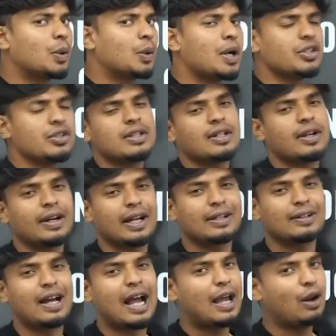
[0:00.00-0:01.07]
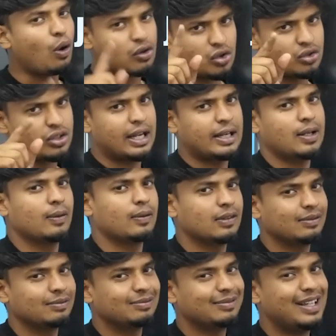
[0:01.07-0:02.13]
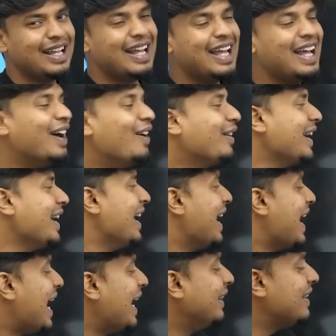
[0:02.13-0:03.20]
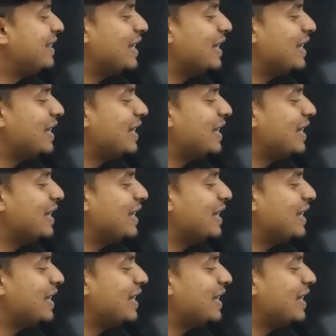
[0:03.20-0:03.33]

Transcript: the questions correct. I'll also check it out okay and this